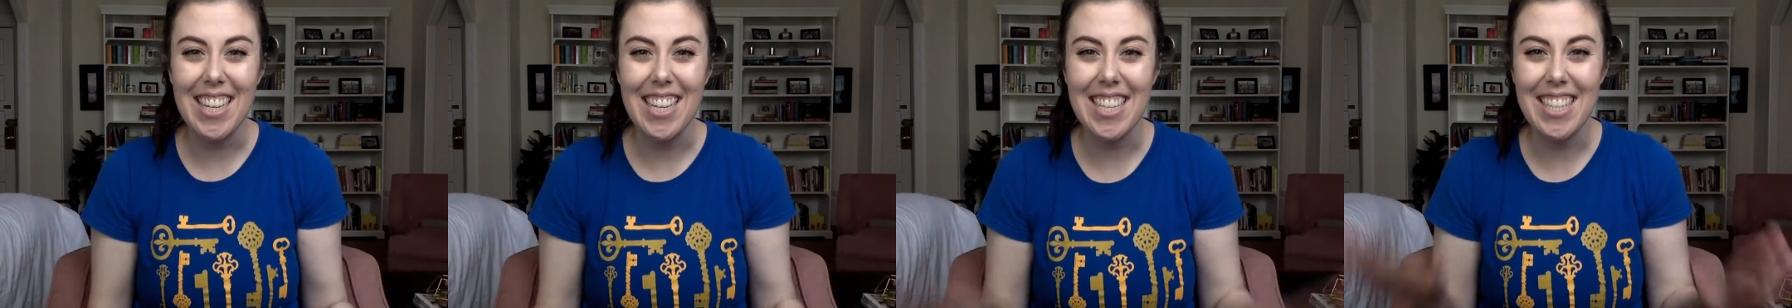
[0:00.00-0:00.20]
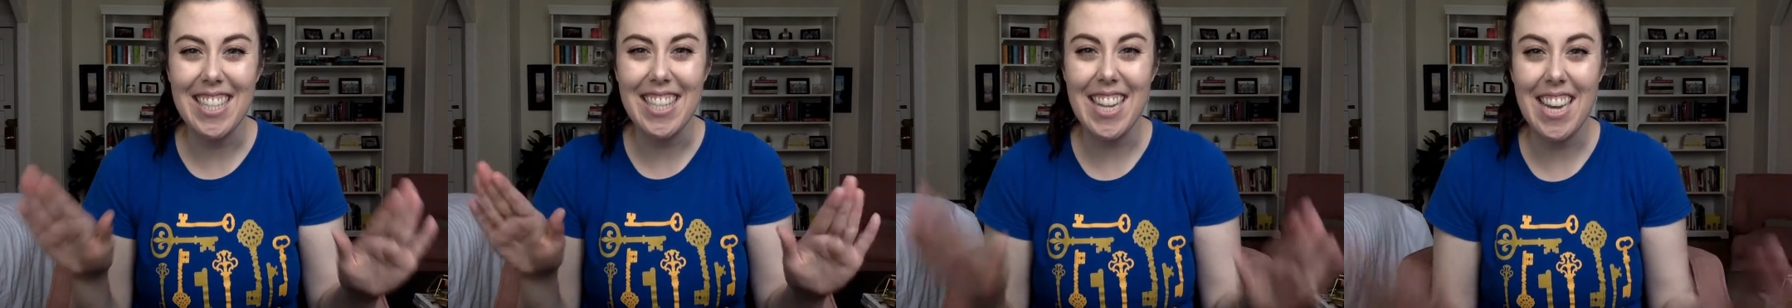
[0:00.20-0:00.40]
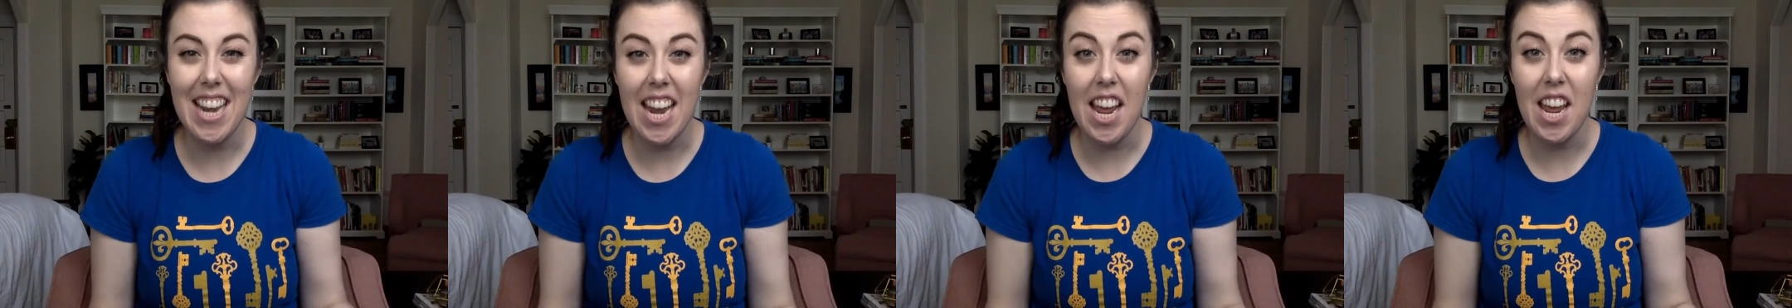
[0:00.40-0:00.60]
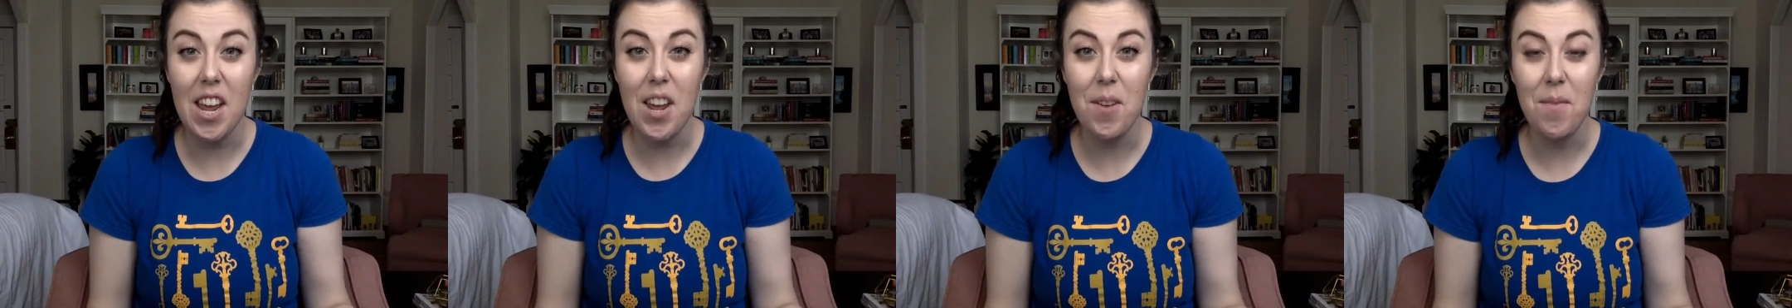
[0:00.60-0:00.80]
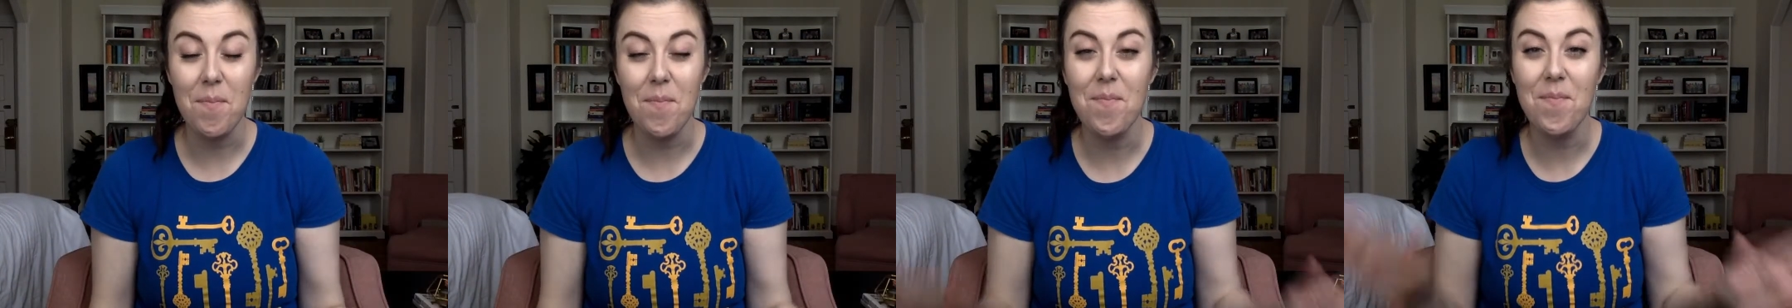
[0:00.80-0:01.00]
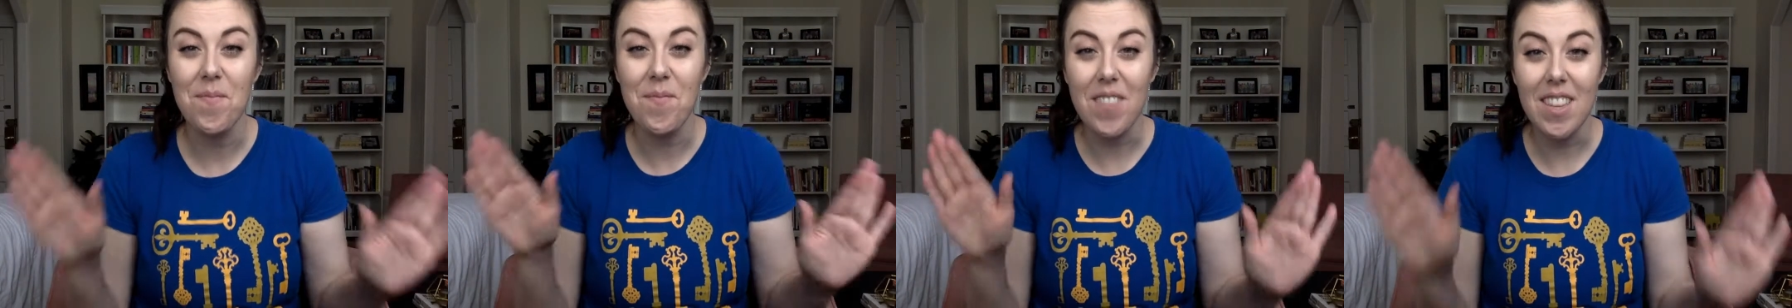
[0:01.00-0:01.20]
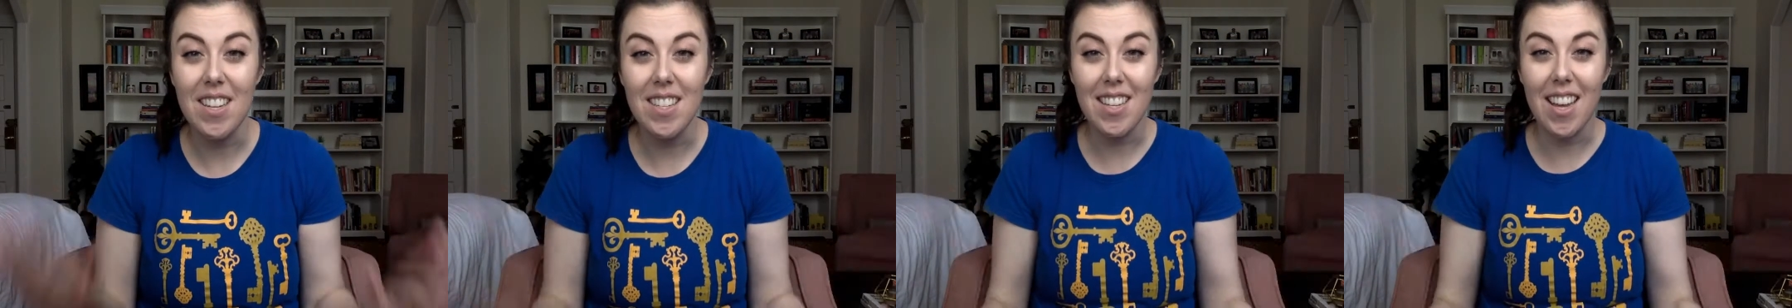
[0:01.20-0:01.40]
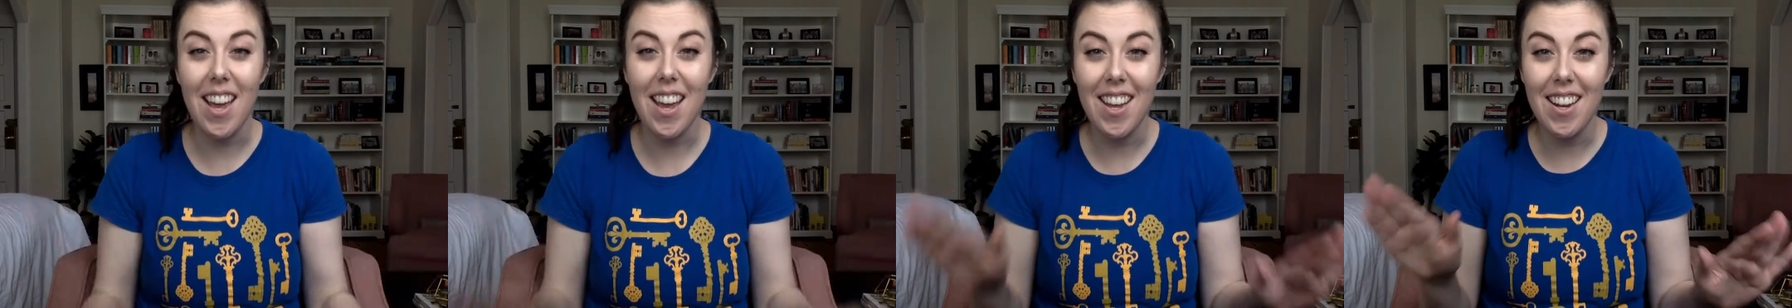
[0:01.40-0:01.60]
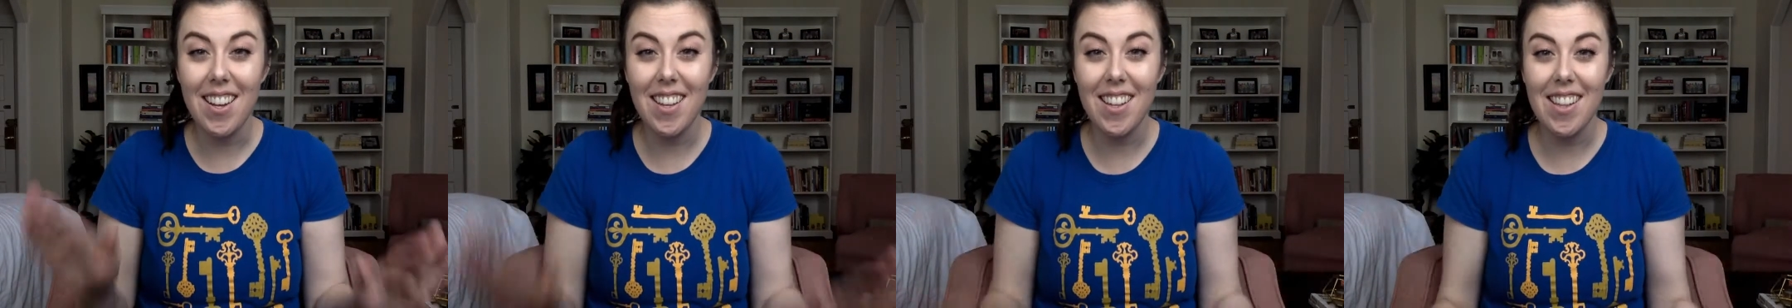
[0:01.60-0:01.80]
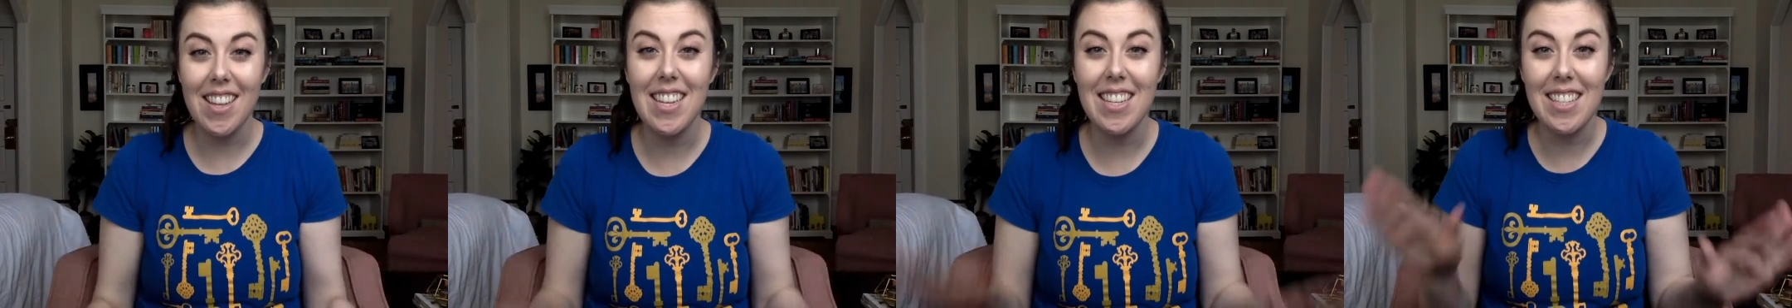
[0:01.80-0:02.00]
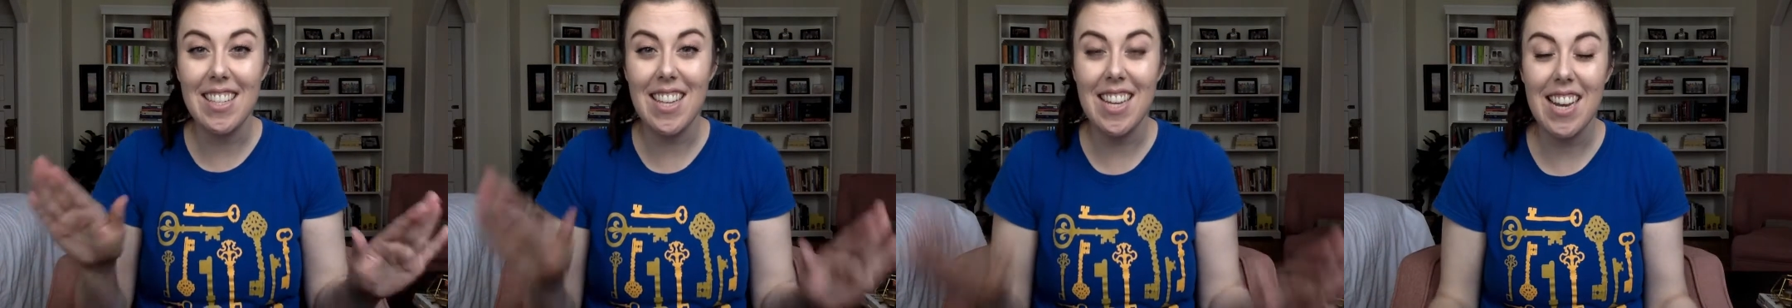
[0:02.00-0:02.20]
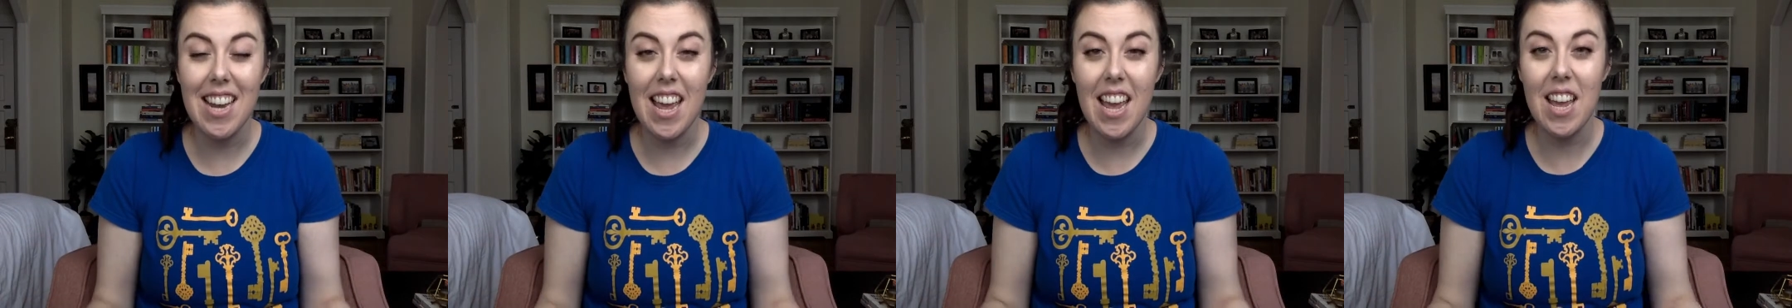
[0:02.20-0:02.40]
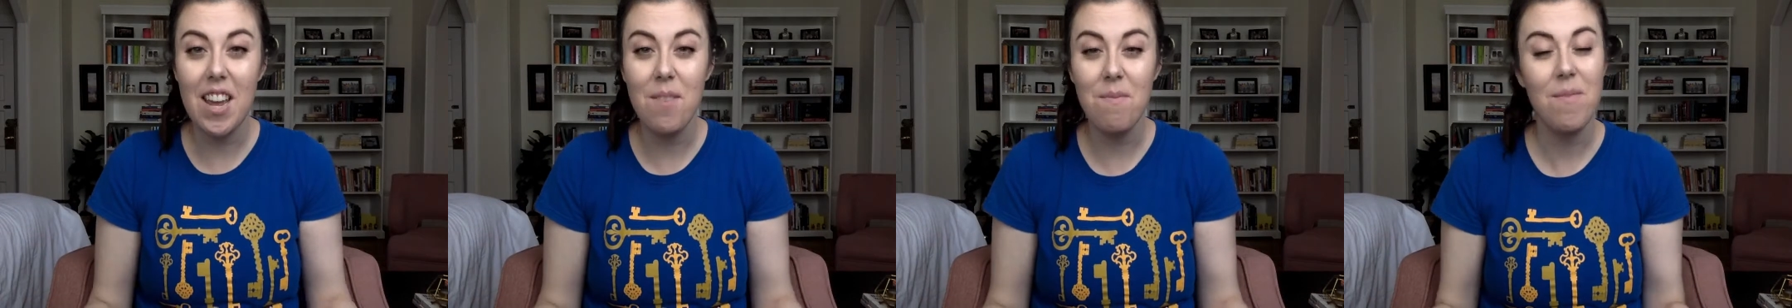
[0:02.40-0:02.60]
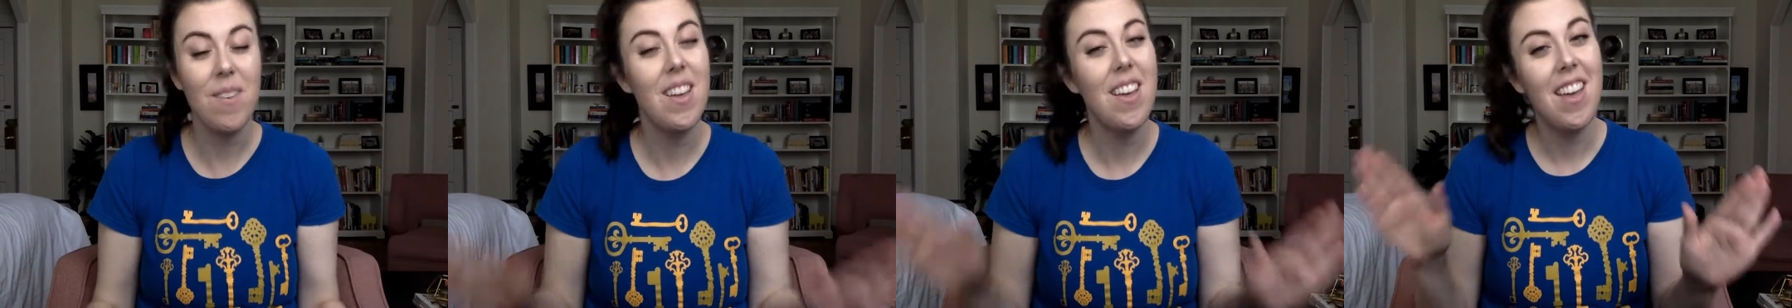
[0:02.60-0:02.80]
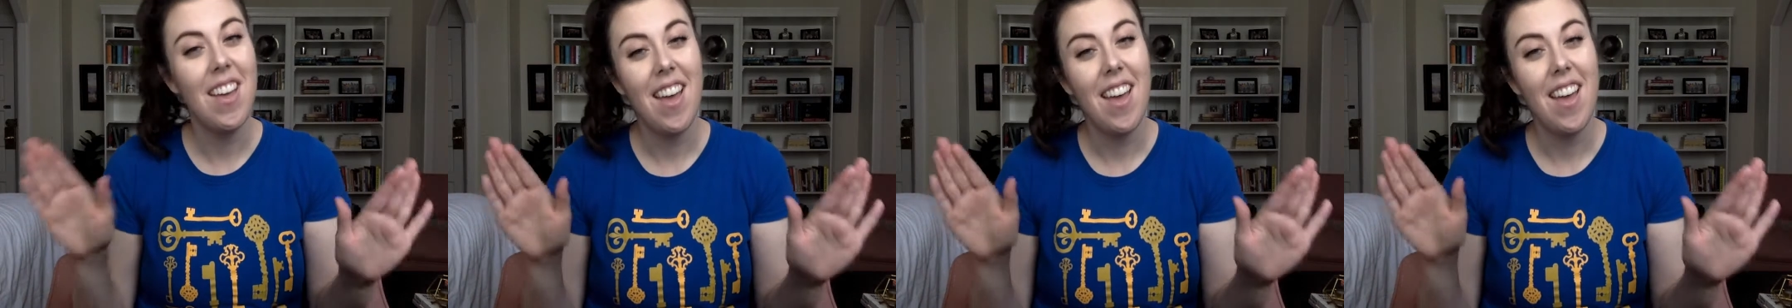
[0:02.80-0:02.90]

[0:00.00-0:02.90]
is the name. The title is the name.